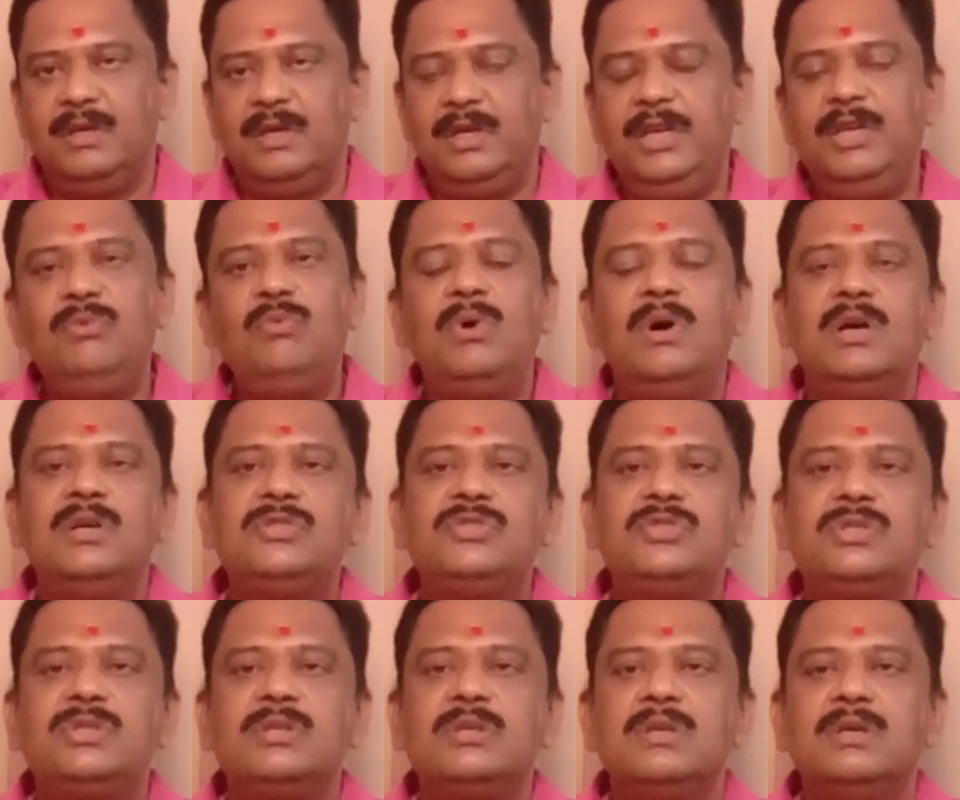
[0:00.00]
It
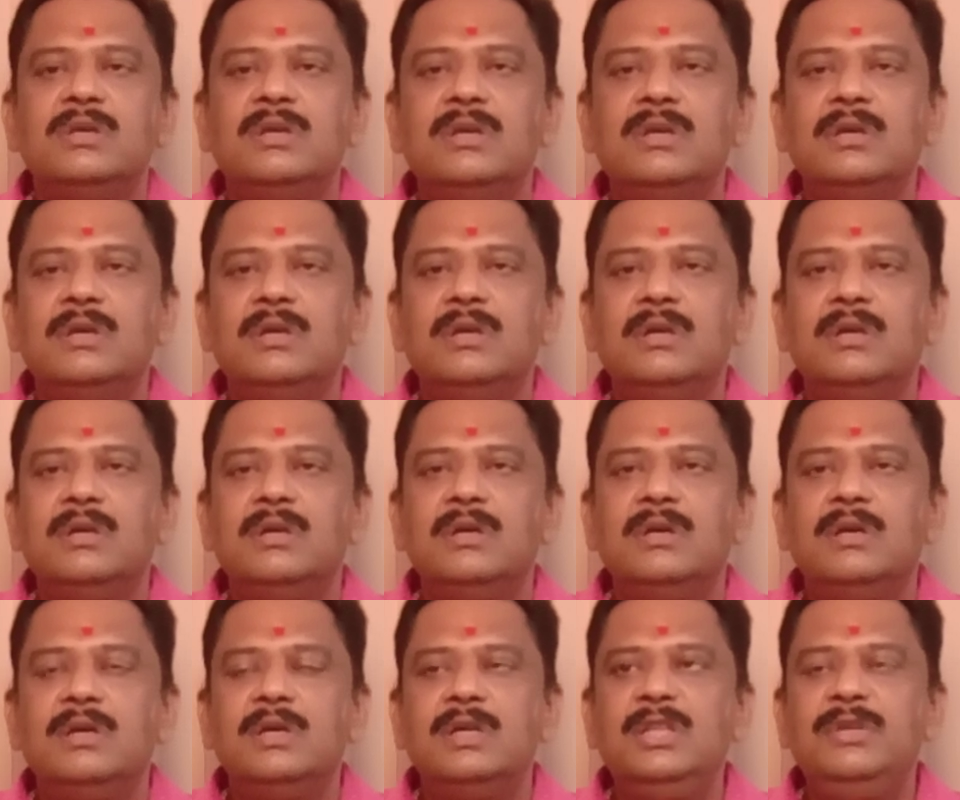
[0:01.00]
was
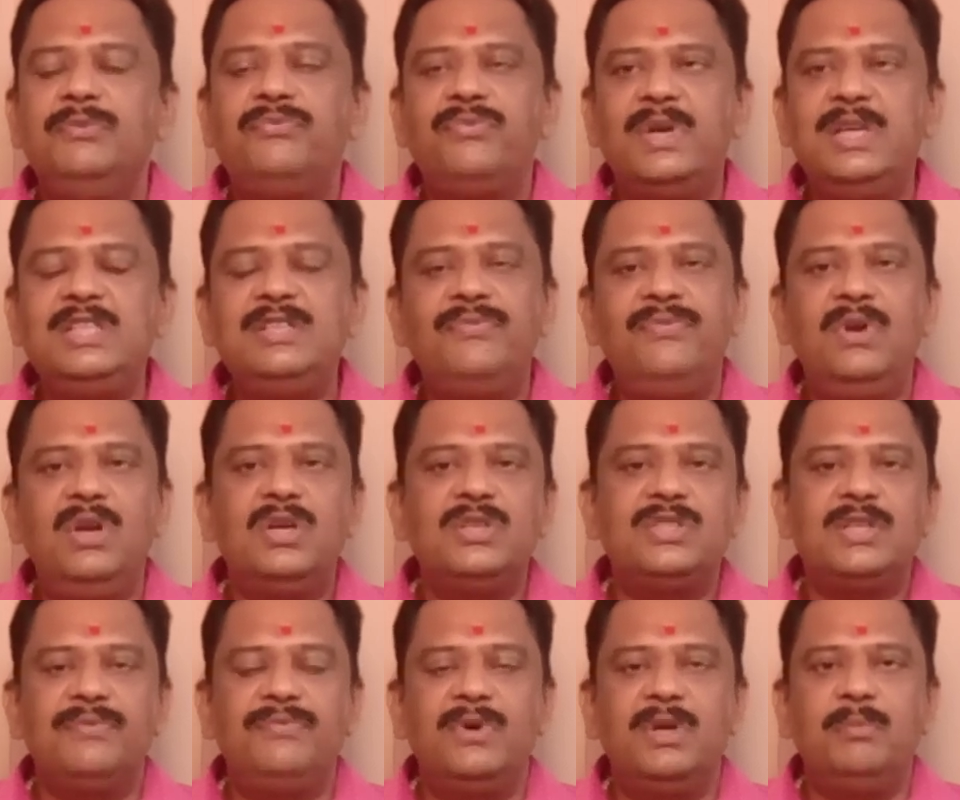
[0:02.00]
the French
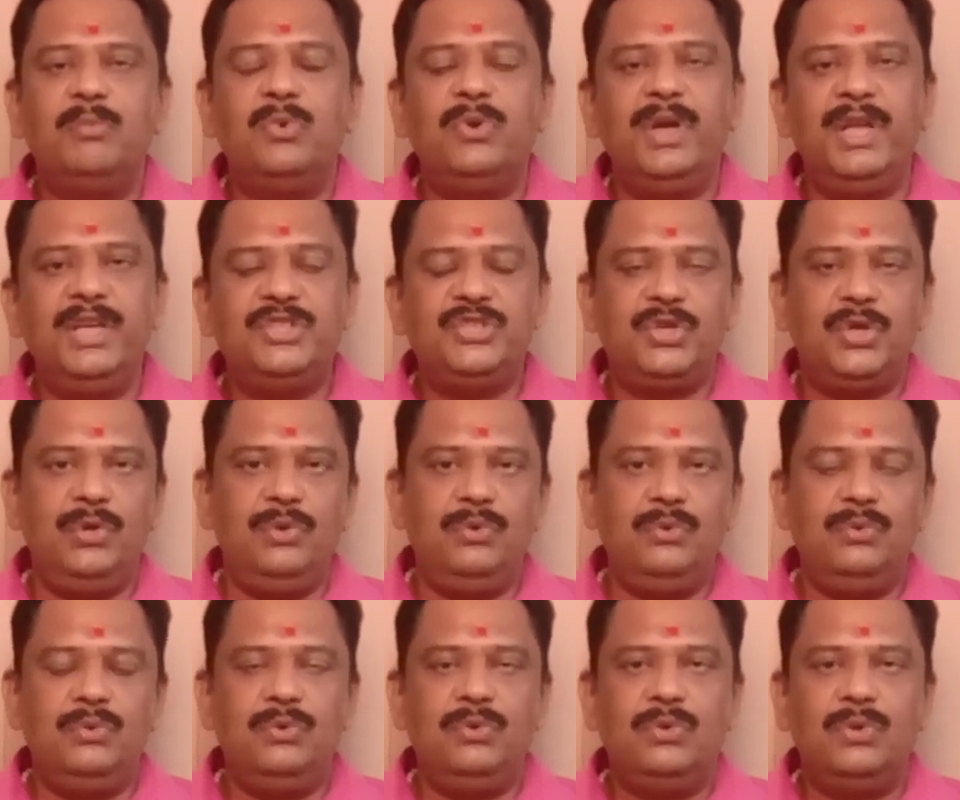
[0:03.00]
philosopher
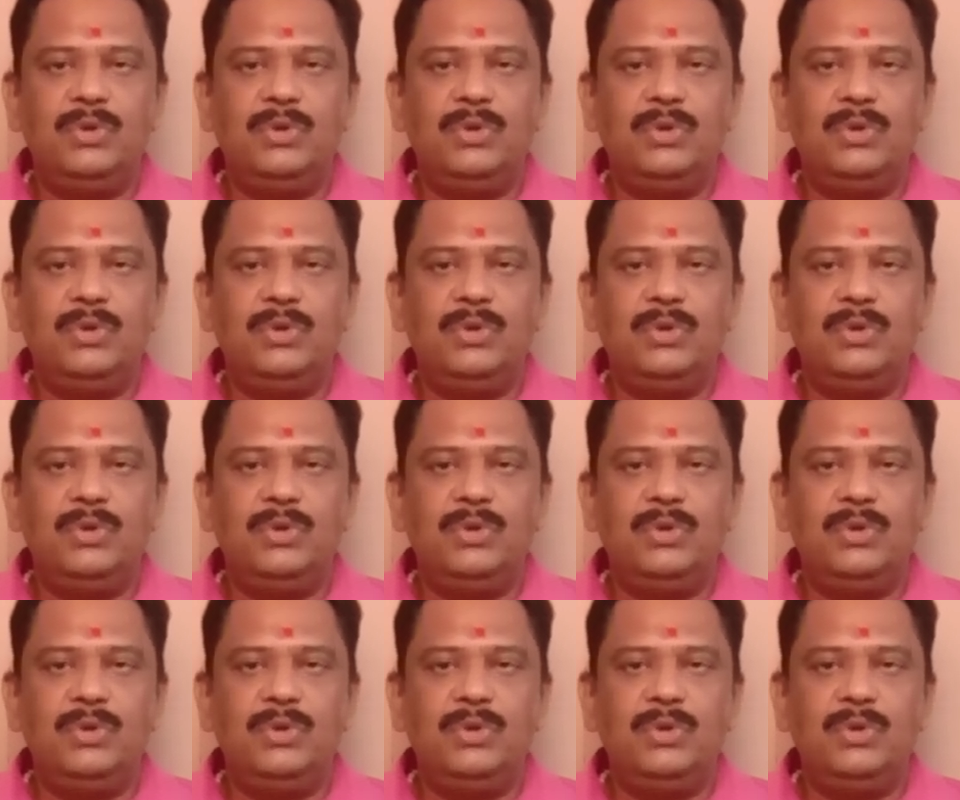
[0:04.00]
Montesquieu